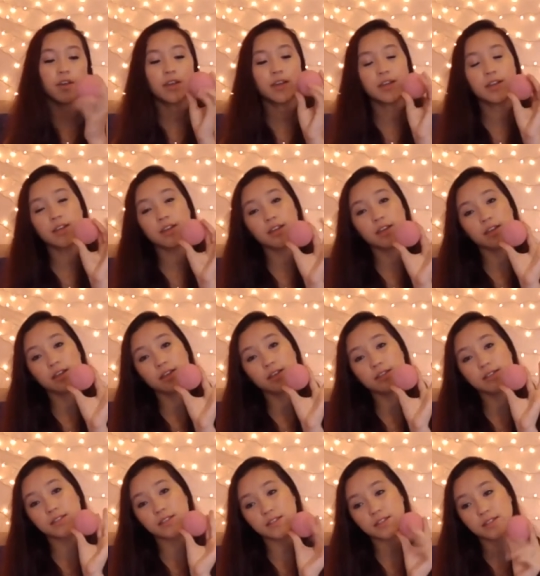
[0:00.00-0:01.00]
It
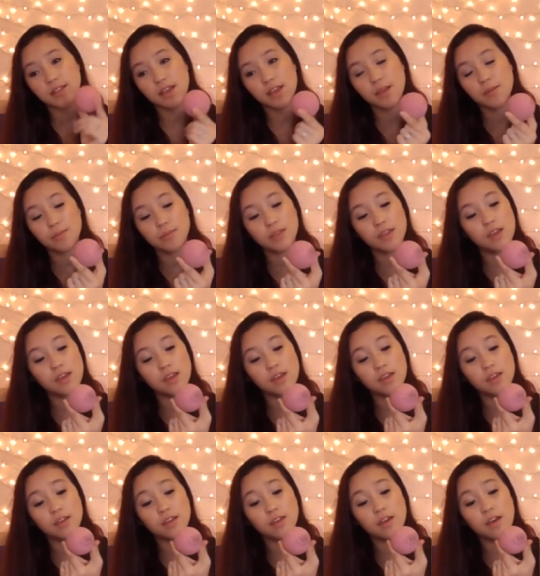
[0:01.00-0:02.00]
is the same
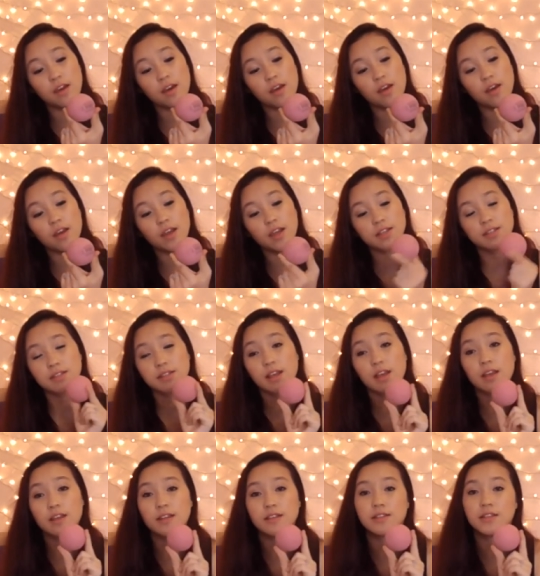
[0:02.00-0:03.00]
thing uh, as,
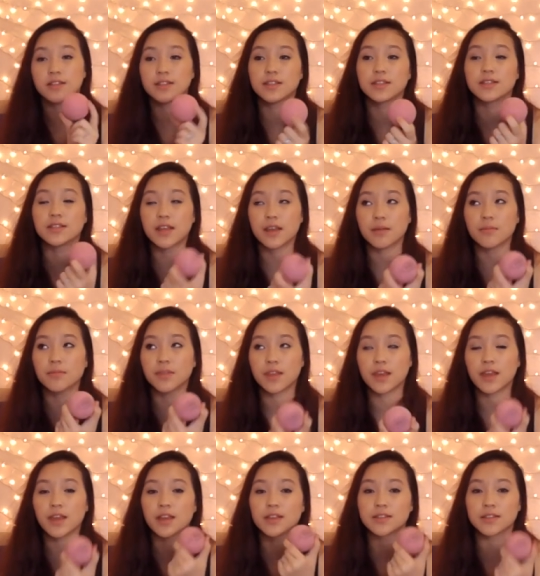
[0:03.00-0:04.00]
it does the same
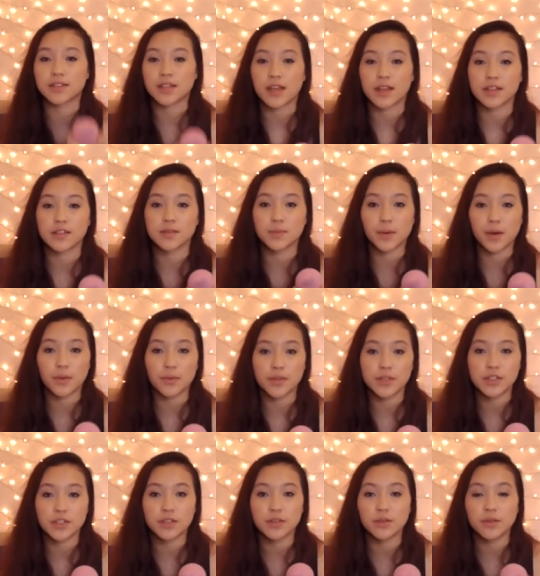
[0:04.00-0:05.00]
thing as a tennis ball would
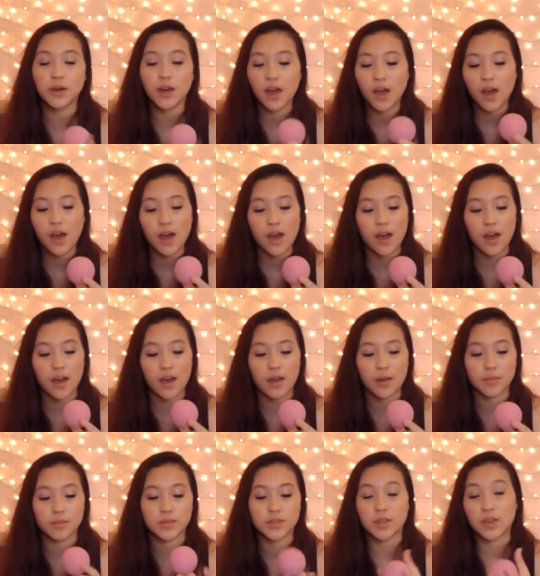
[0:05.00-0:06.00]
do.
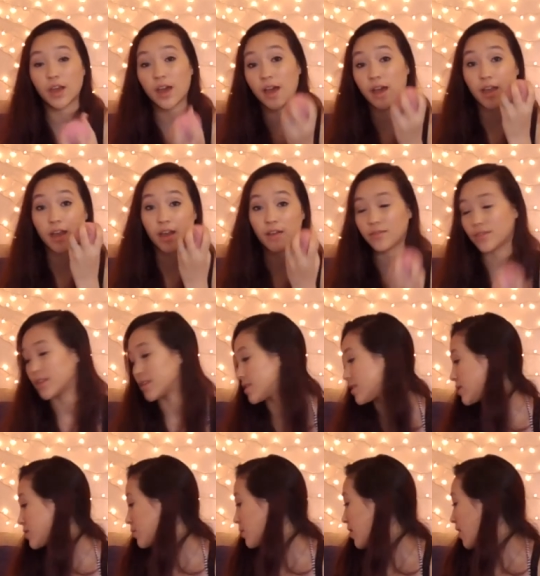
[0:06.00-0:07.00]
Um, so yeah, I have
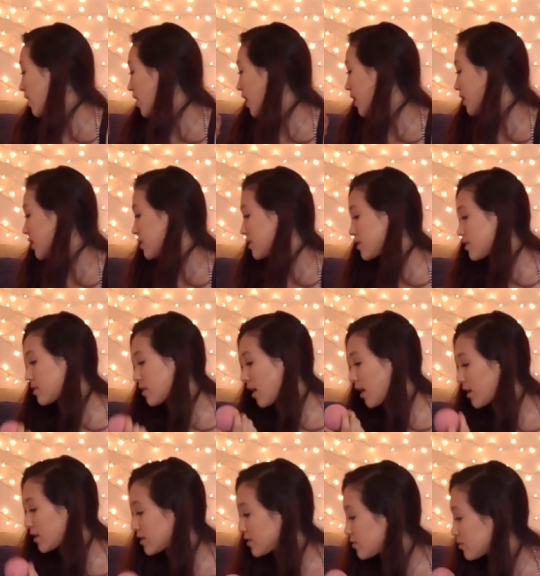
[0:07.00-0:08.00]
this as well. I used,
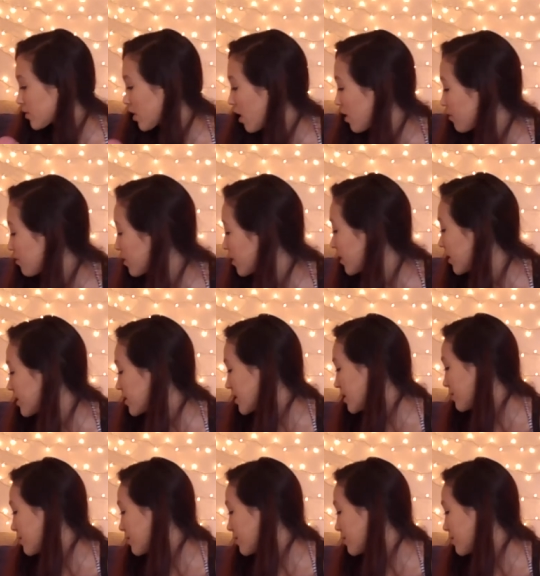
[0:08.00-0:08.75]
I did not realize